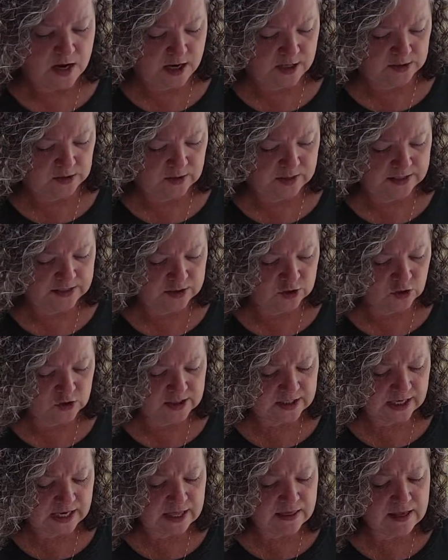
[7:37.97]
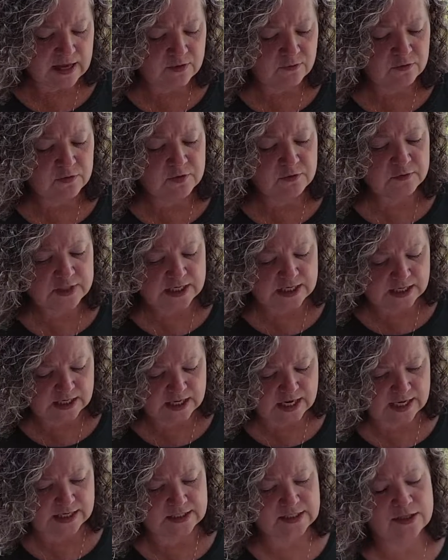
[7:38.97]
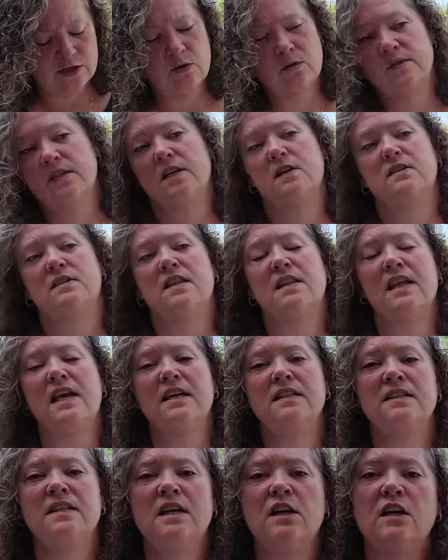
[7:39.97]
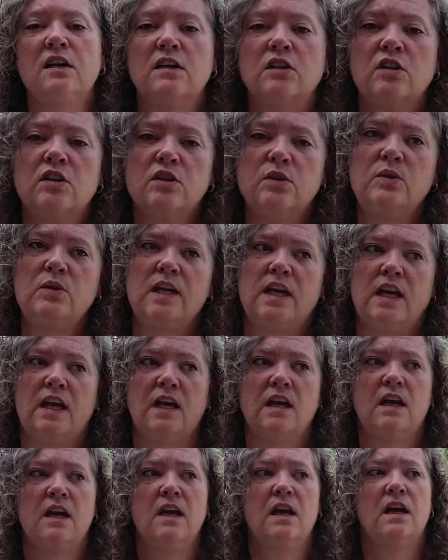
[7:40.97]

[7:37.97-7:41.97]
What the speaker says: So that's interesting. And then 15 nights in hotels, and that's including